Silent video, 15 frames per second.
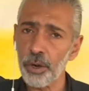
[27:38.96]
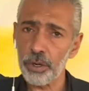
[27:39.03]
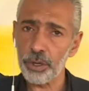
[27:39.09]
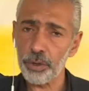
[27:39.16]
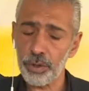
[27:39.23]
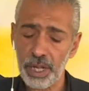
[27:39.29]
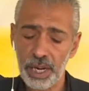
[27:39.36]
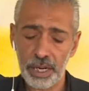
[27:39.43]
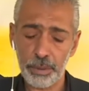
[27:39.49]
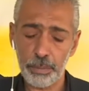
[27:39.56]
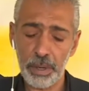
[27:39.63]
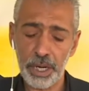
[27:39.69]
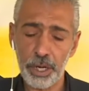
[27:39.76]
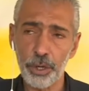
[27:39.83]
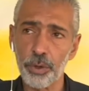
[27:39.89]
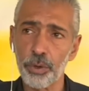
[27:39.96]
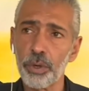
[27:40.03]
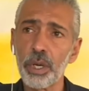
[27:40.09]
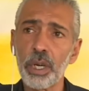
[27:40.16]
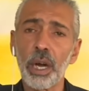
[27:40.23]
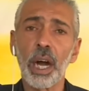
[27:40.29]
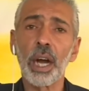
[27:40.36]
on to that menu
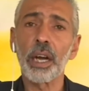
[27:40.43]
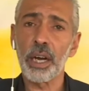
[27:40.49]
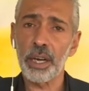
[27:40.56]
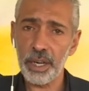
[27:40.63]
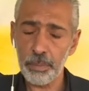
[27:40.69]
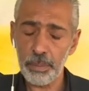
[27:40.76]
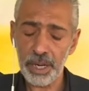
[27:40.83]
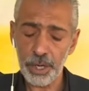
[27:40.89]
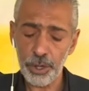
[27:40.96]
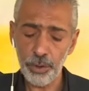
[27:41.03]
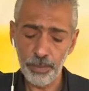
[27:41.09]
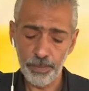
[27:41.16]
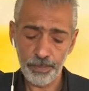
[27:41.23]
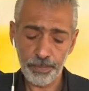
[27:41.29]
a curry menu